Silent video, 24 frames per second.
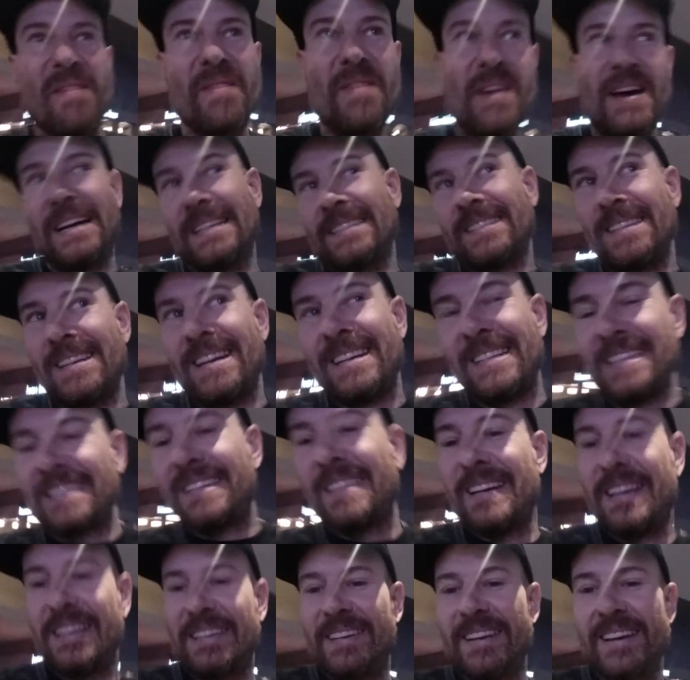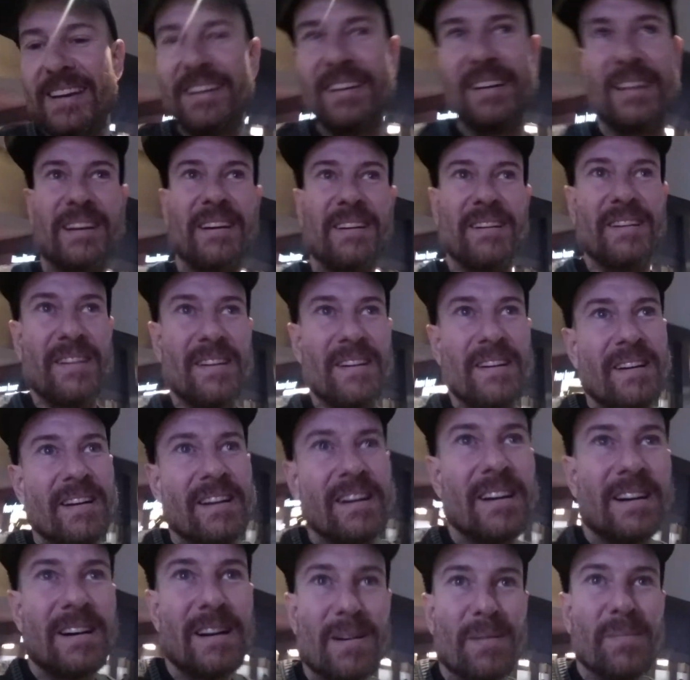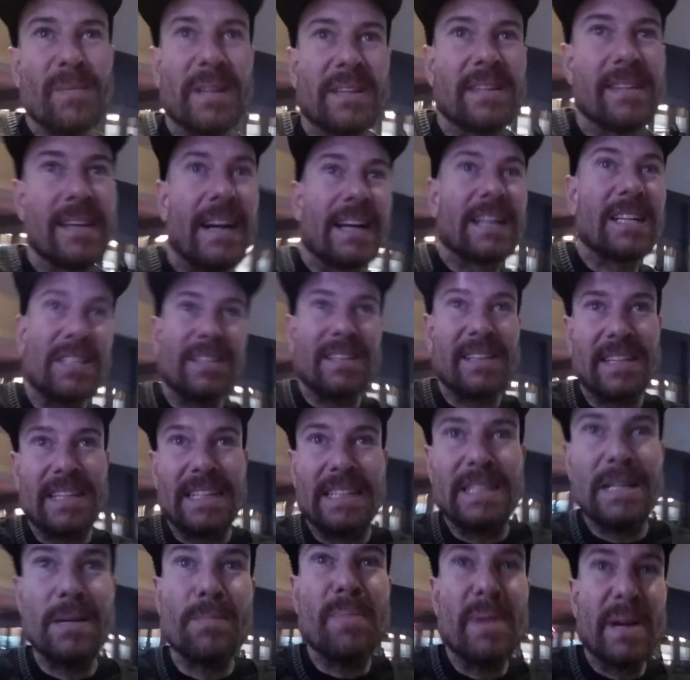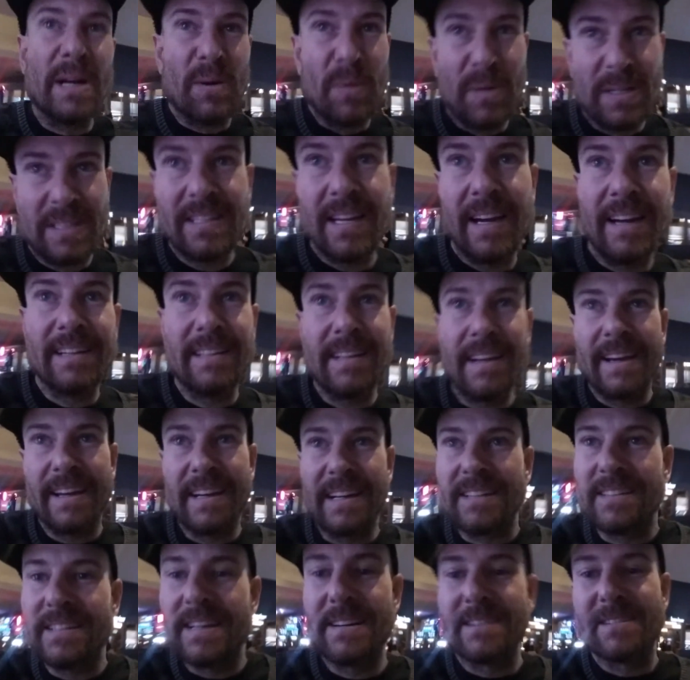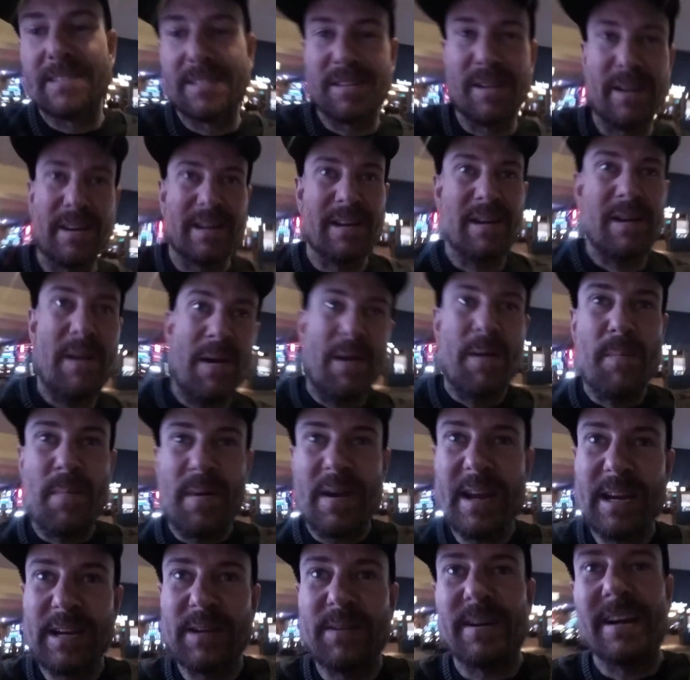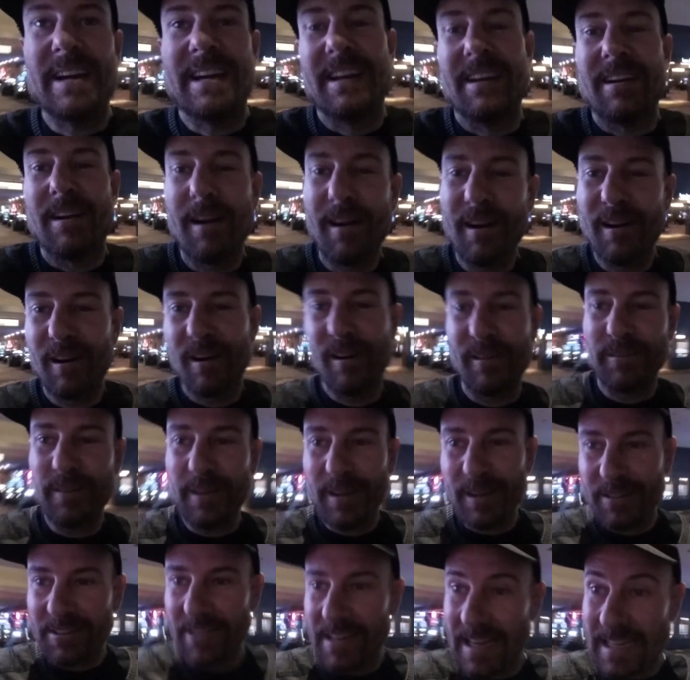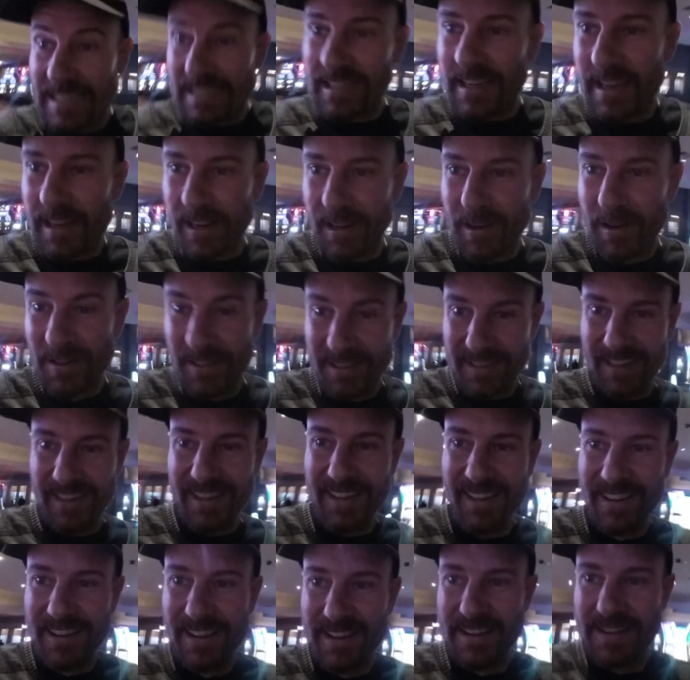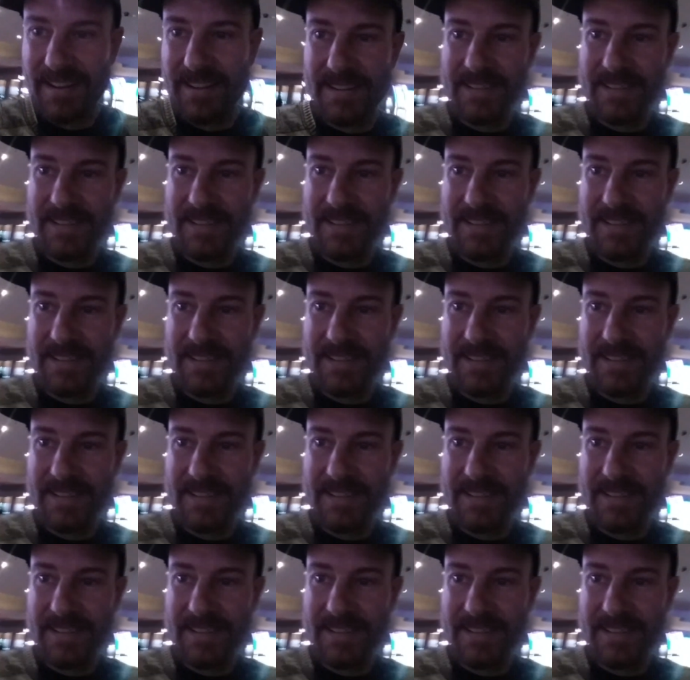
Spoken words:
that's not the Titanic. It's actually the Olympic with Titanic letters on it. But anyway, I'll talk to you guys later. See ya.